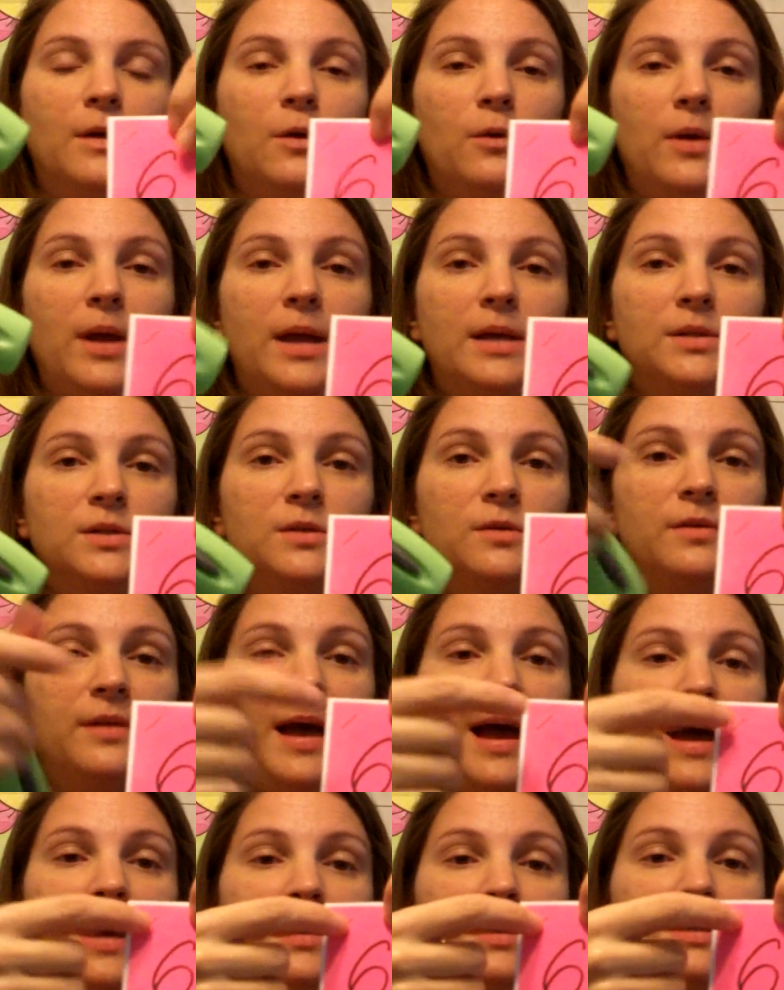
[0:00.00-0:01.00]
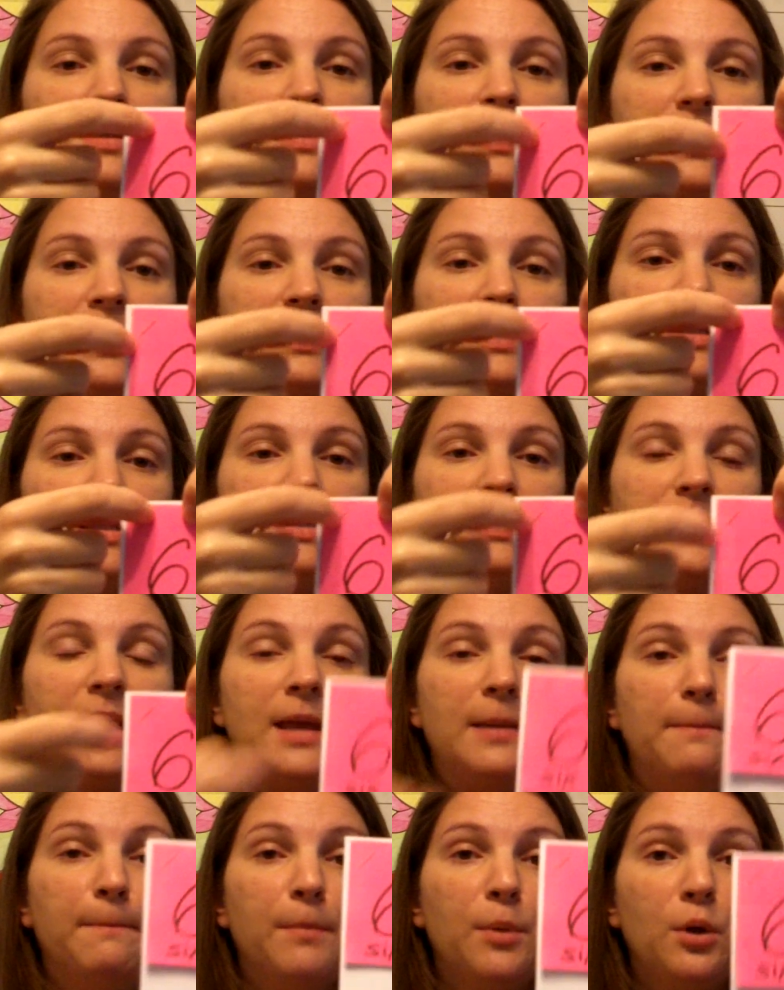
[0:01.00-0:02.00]
Okay, so that is a
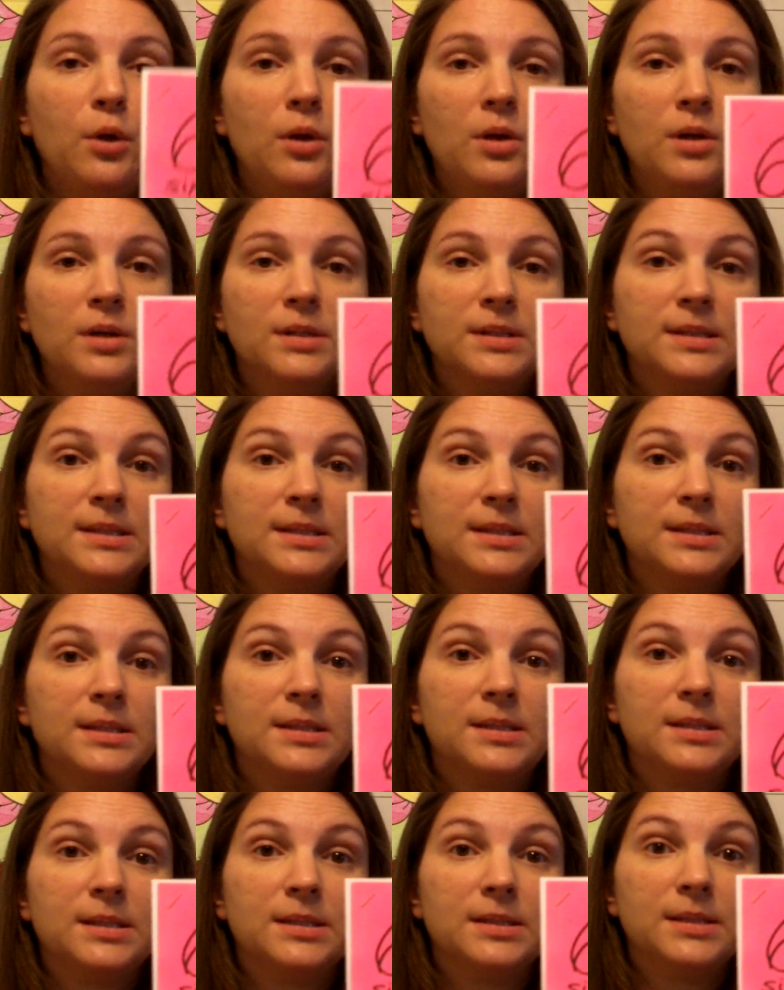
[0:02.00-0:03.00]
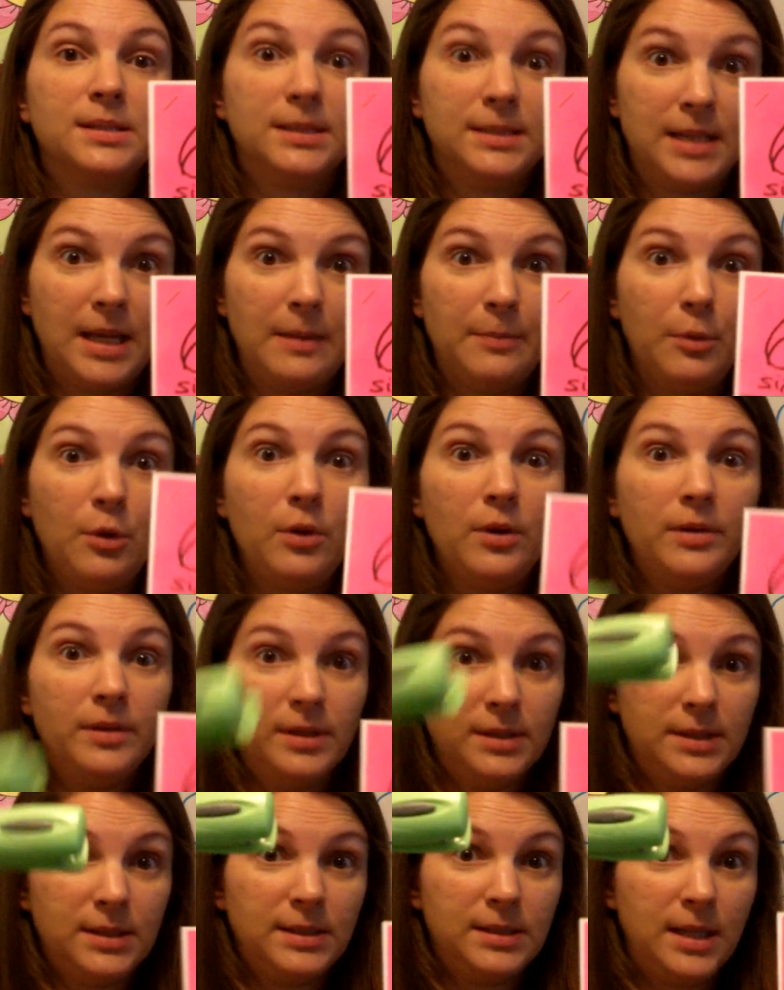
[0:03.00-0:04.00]
staple, staple, and
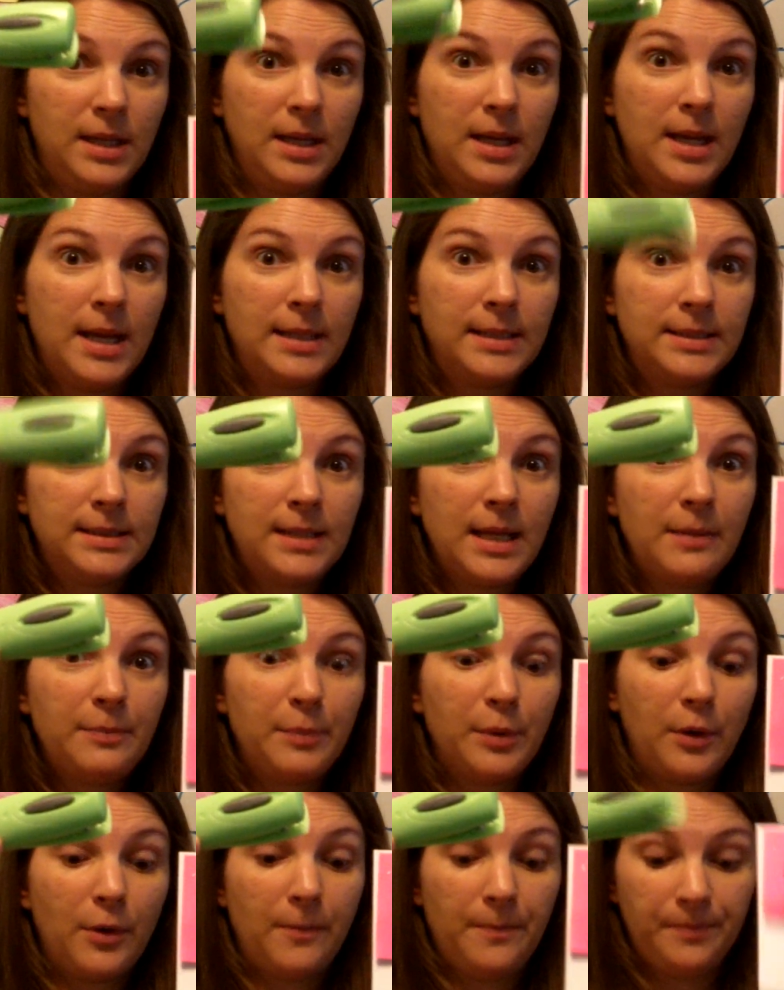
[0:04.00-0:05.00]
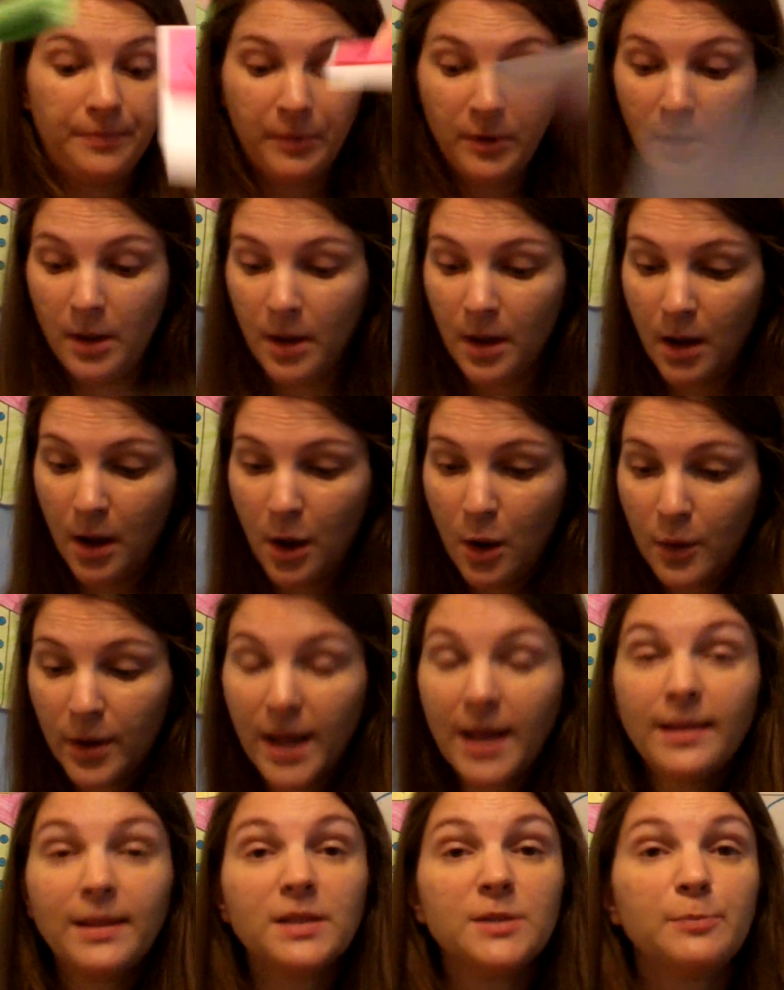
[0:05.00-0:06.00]
this is a stapler.
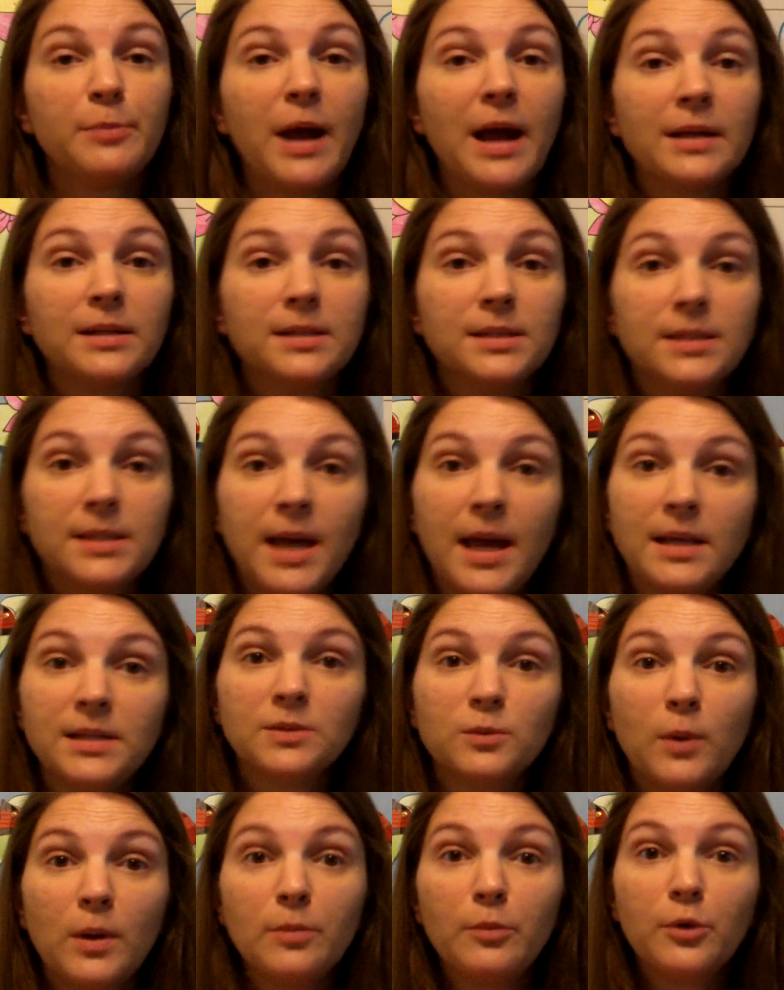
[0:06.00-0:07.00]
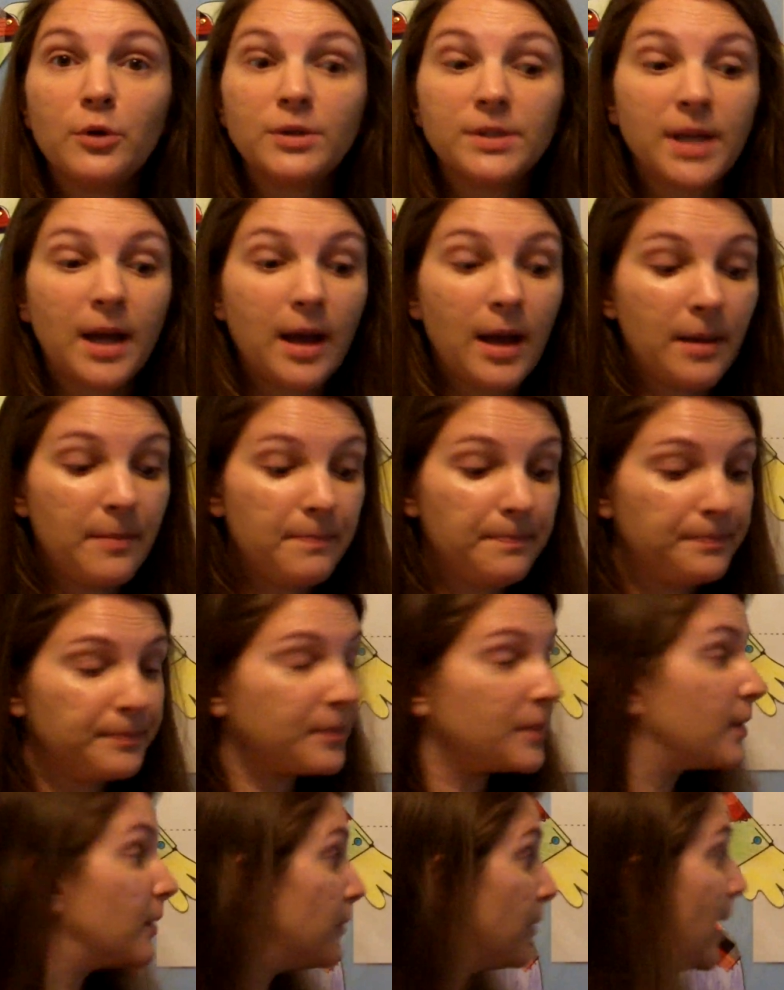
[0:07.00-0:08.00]
Okay, let's practice S one more time.
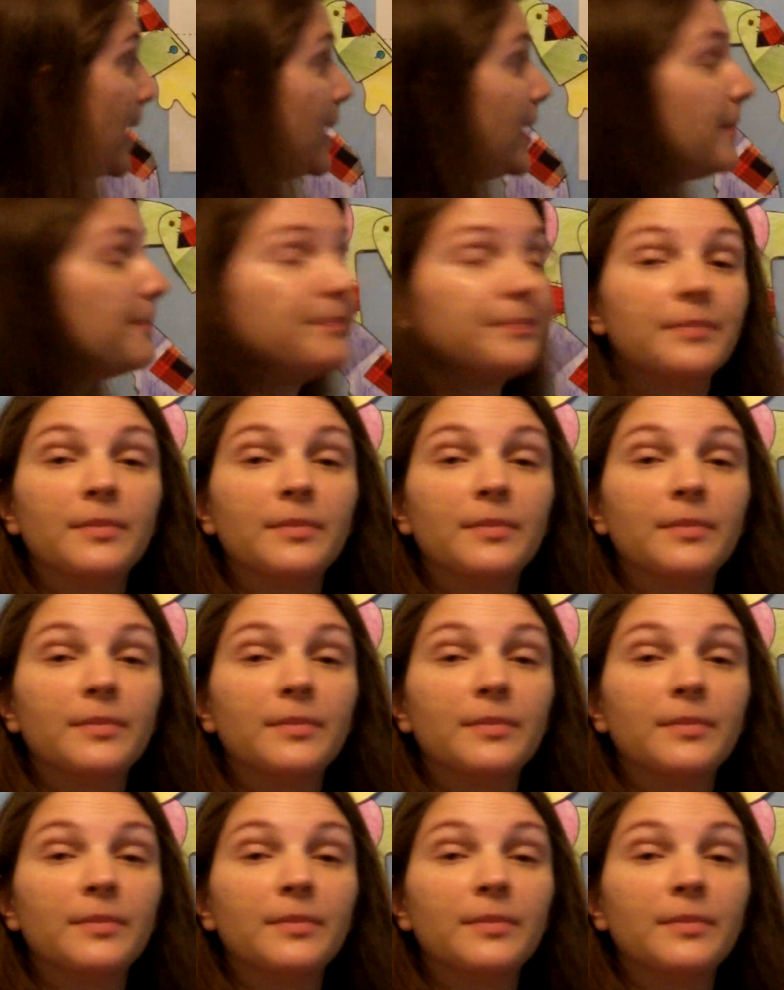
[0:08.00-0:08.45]
Ready?